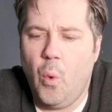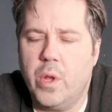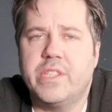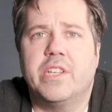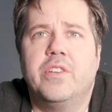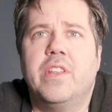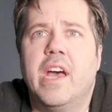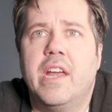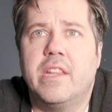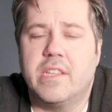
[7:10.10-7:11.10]
Once I do
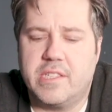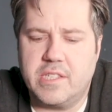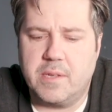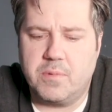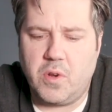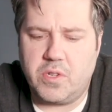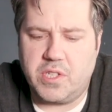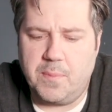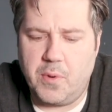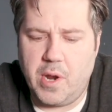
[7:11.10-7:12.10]
that, the system
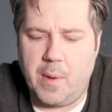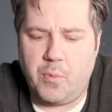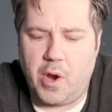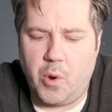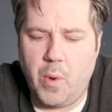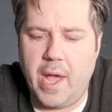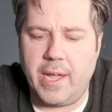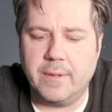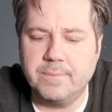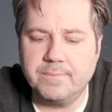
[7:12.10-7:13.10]
starts to boot up right
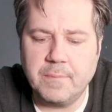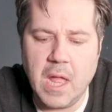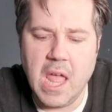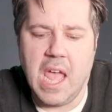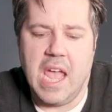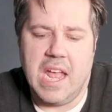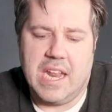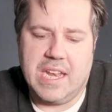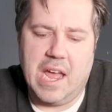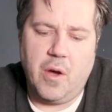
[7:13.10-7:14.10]
away.
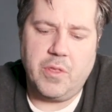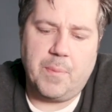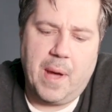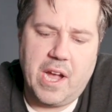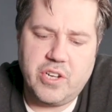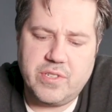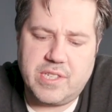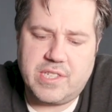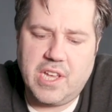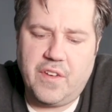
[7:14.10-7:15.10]
Now, the
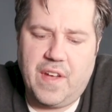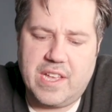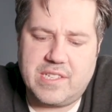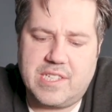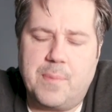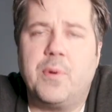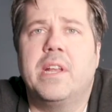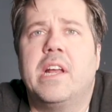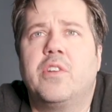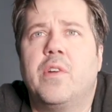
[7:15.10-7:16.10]
PiJuice itself has a
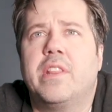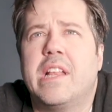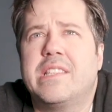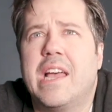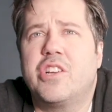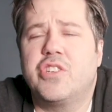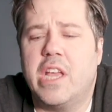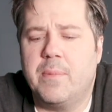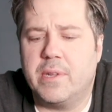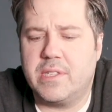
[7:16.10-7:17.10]
separate connector on it that's
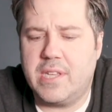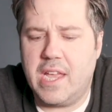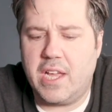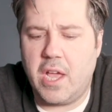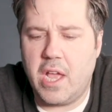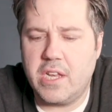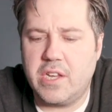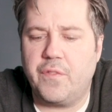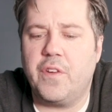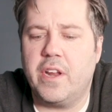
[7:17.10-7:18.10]
actually able to take
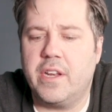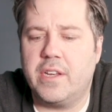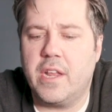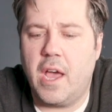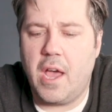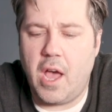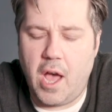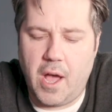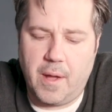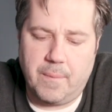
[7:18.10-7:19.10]
different
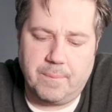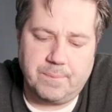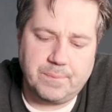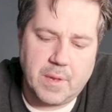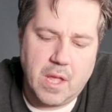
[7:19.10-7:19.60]
um,